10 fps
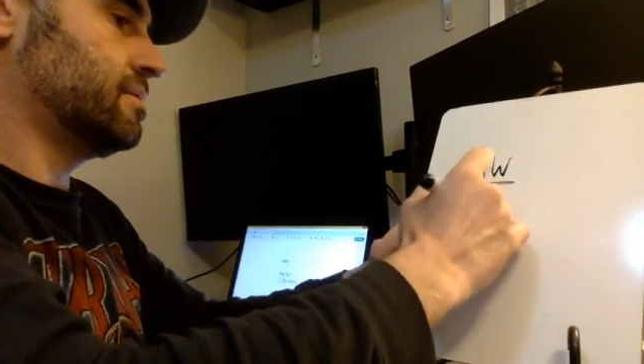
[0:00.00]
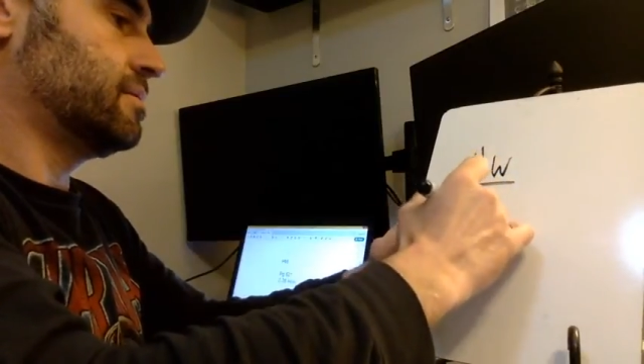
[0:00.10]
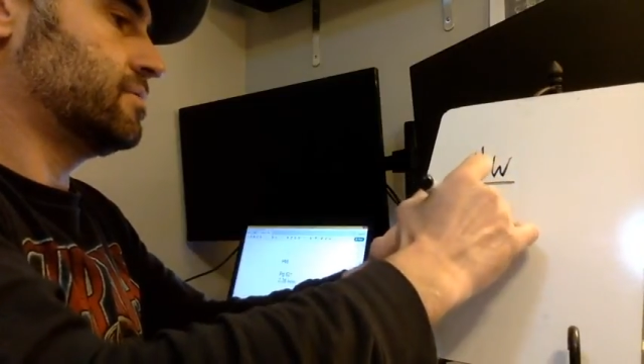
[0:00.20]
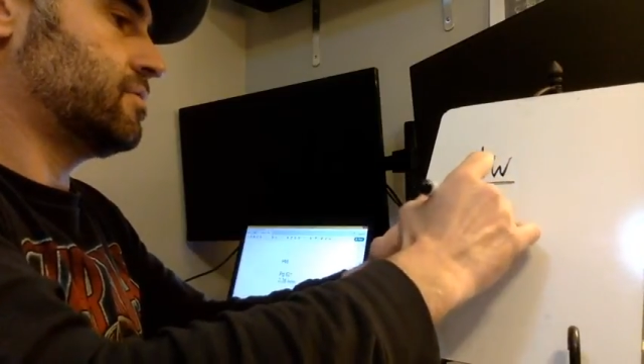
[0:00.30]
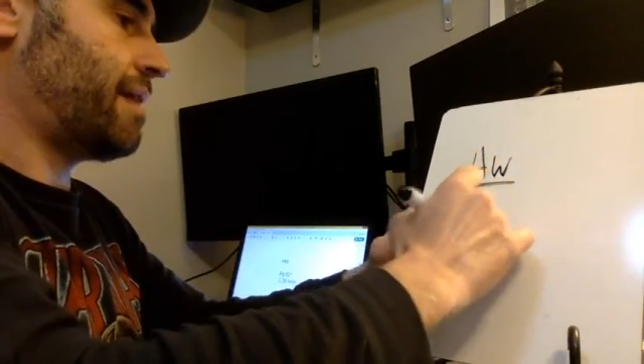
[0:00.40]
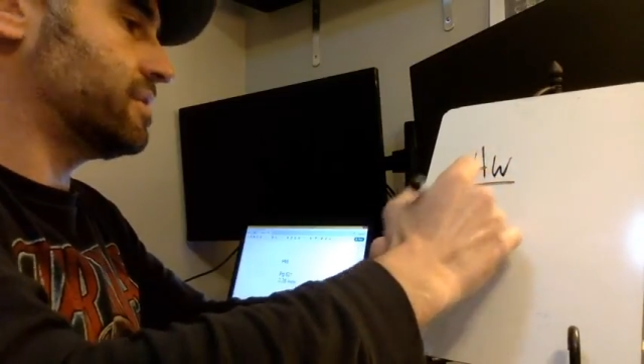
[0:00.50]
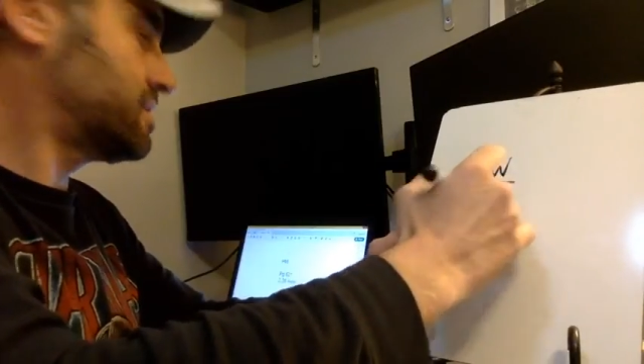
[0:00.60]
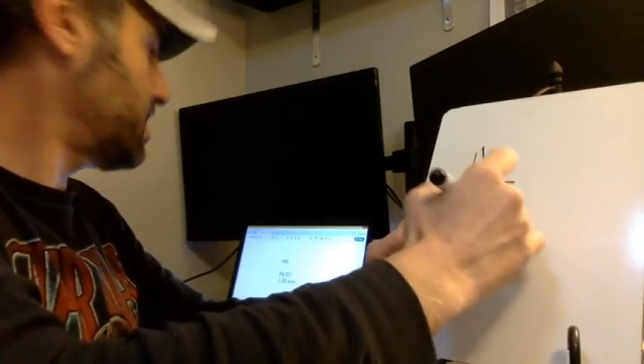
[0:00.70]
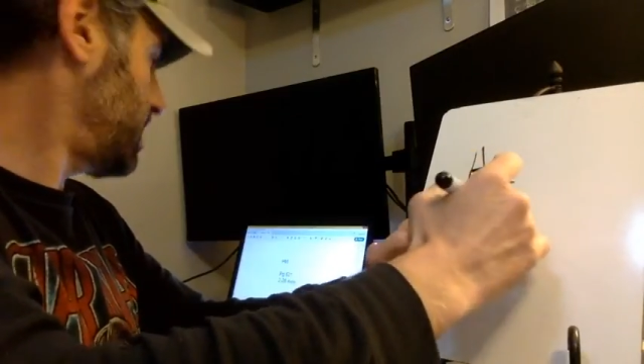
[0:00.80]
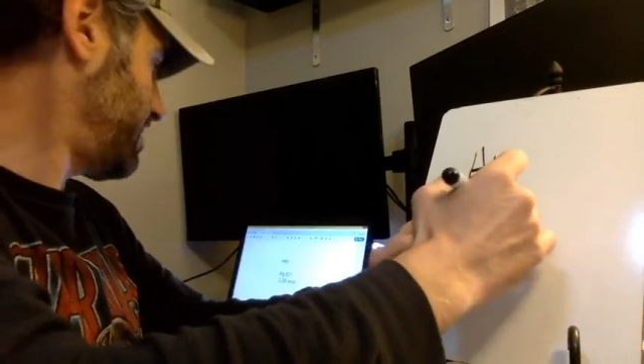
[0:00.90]
So I would
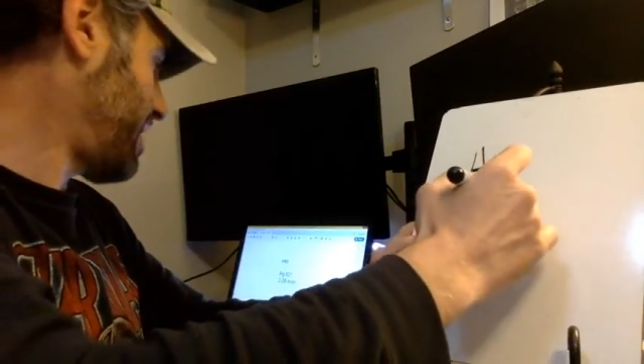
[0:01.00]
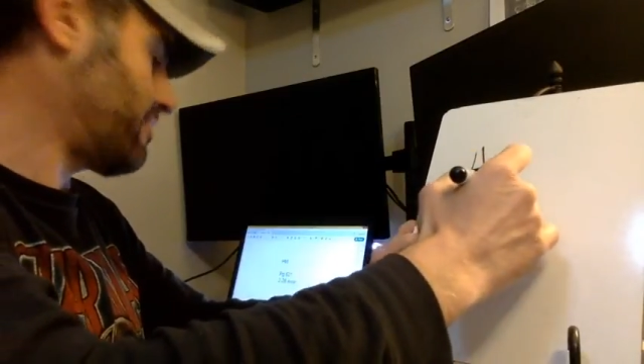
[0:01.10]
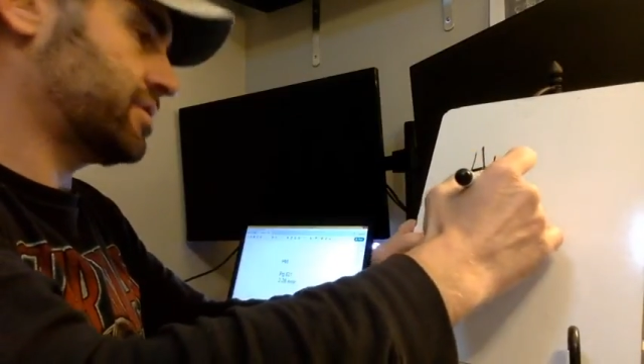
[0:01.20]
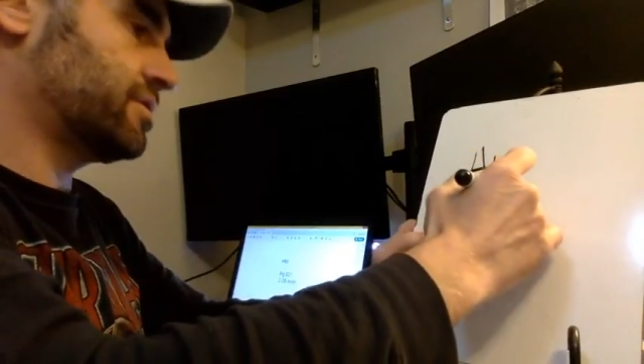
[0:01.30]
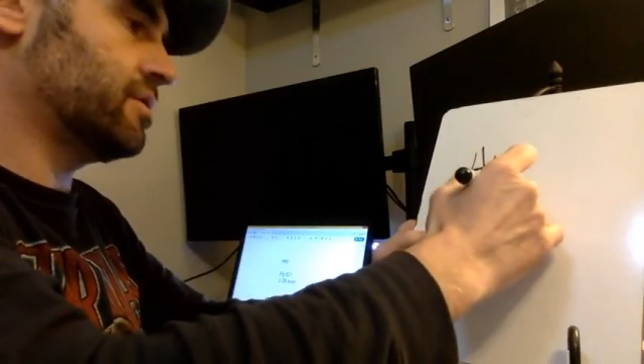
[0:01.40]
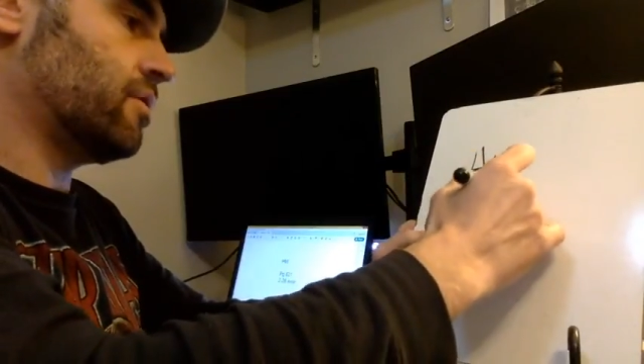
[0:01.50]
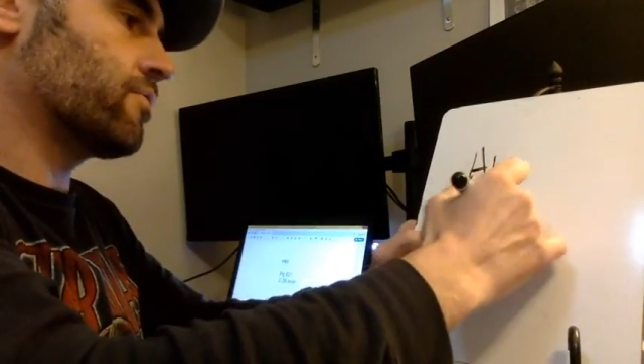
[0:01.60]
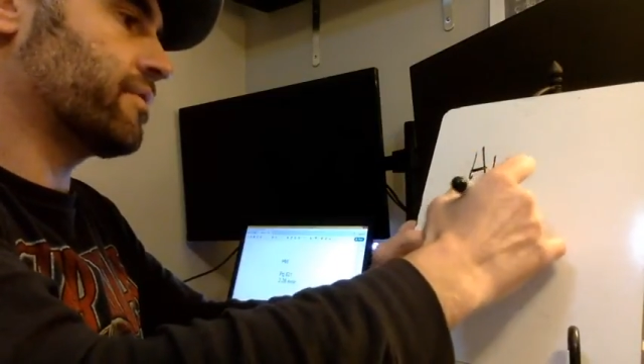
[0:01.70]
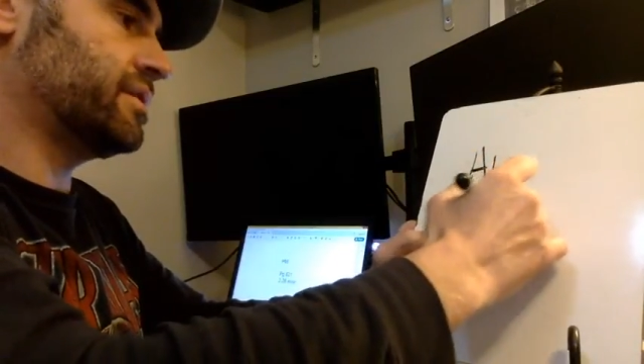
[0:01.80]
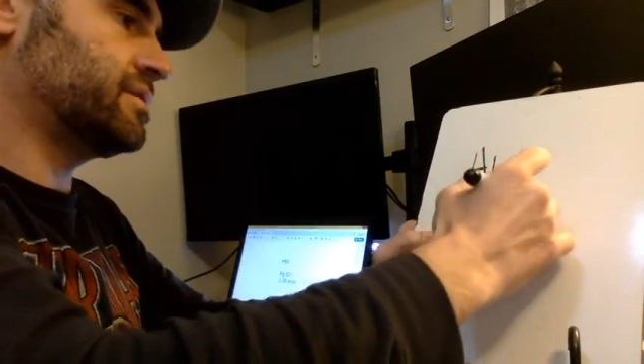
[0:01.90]
say that was a good
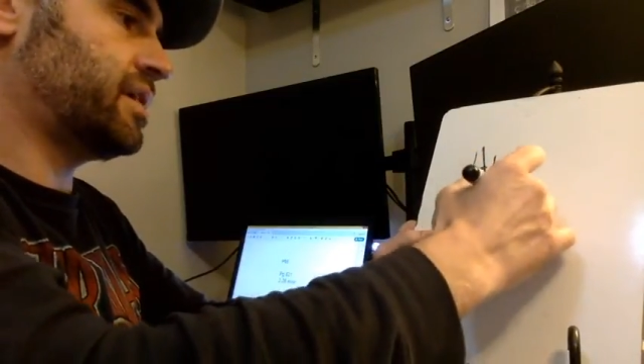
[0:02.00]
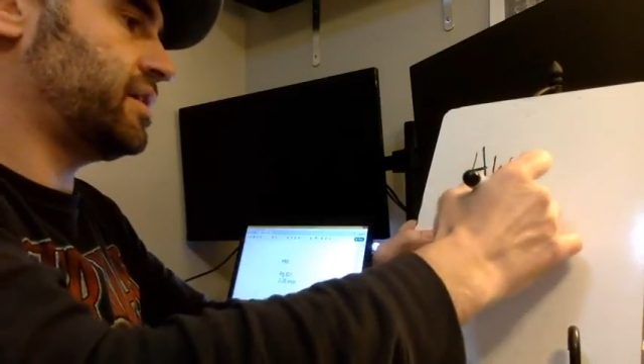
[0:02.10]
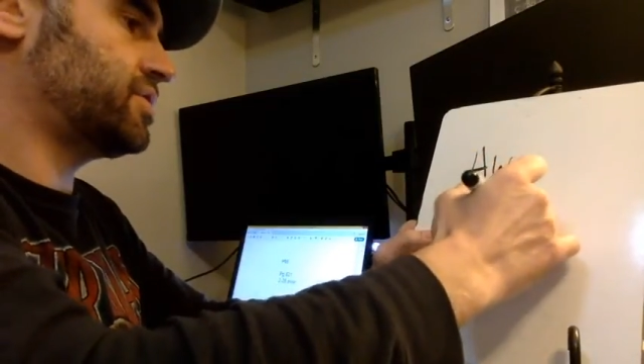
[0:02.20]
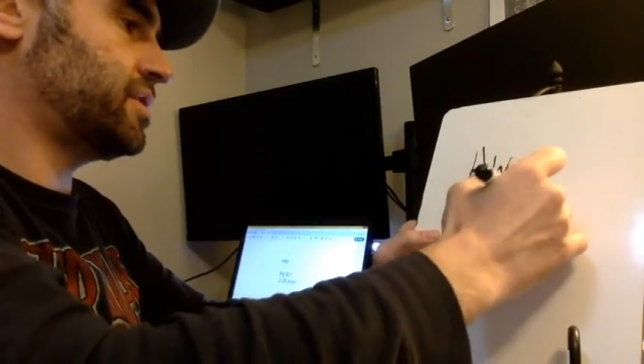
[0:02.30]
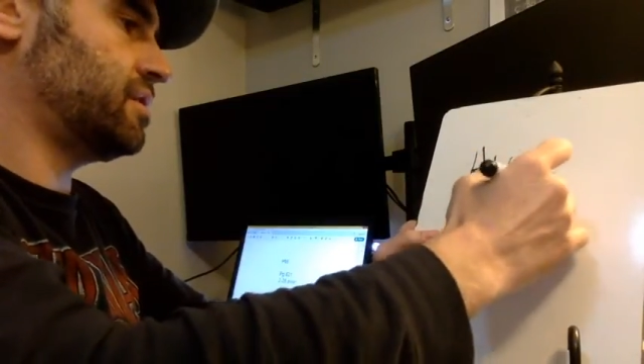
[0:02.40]
orientation